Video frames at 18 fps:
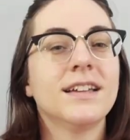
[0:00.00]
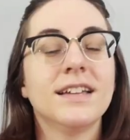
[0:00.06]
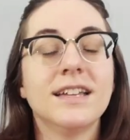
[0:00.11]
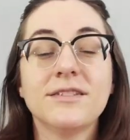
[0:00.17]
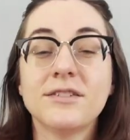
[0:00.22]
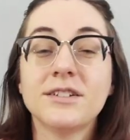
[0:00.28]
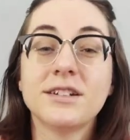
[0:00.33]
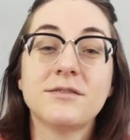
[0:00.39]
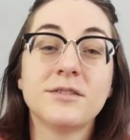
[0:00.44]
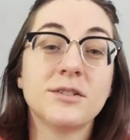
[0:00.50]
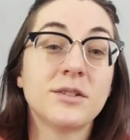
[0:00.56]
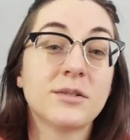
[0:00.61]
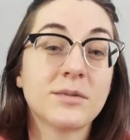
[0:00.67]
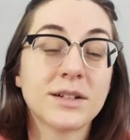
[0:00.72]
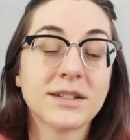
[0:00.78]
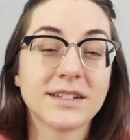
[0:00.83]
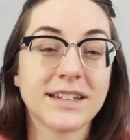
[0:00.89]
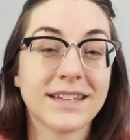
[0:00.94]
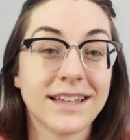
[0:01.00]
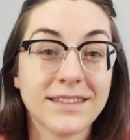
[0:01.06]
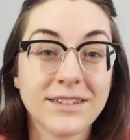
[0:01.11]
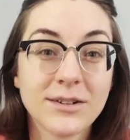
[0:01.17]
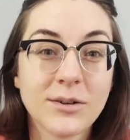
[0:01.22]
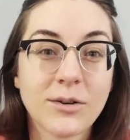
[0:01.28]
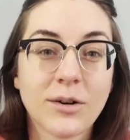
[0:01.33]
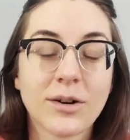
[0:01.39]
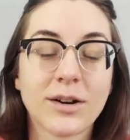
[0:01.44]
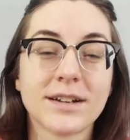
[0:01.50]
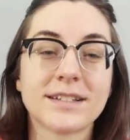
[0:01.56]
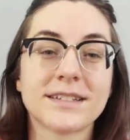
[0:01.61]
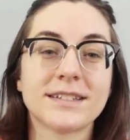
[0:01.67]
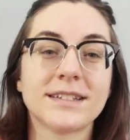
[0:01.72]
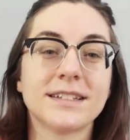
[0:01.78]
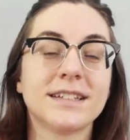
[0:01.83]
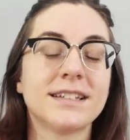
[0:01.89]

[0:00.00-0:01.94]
Even if you don't want to get the course,